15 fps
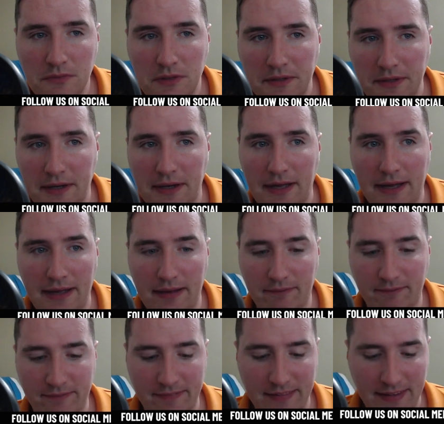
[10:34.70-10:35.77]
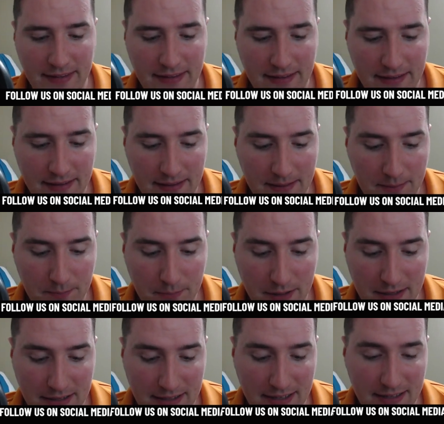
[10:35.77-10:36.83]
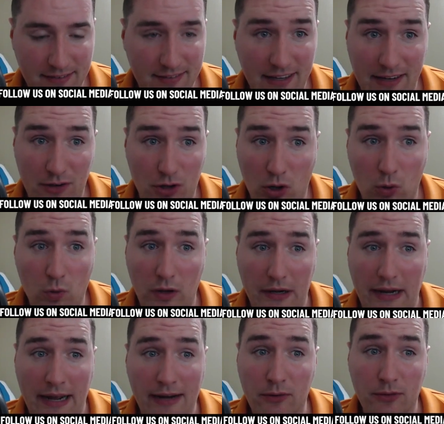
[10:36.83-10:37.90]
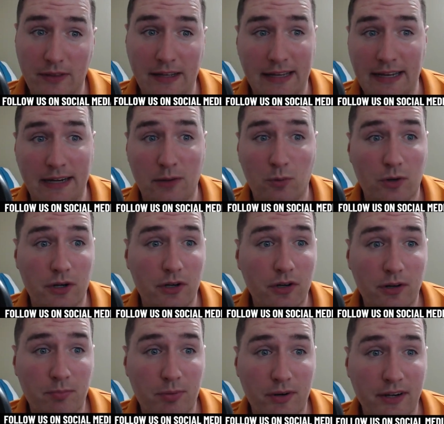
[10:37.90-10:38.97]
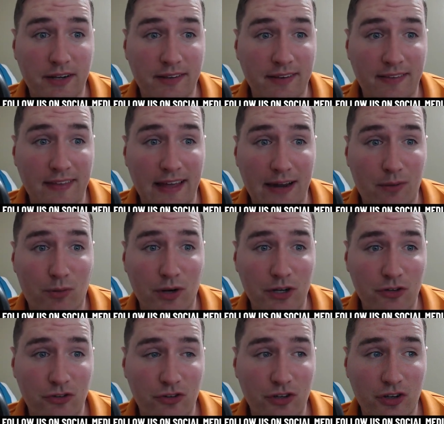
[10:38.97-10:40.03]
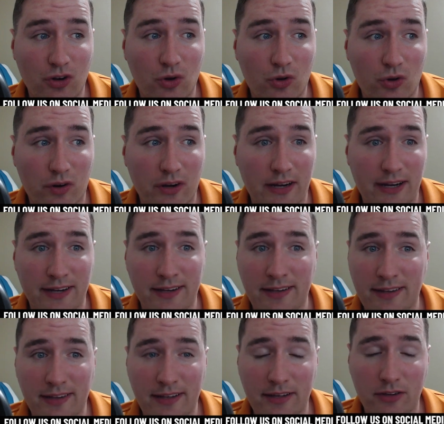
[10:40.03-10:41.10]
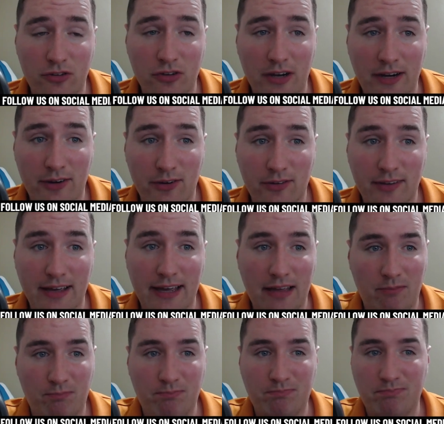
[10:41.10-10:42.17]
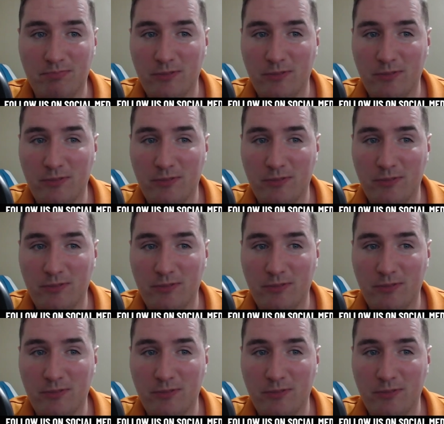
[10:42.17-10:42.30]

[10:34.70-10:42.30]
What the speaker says: But like I said, I don't think anyone could have predicted that race to go green the entire time.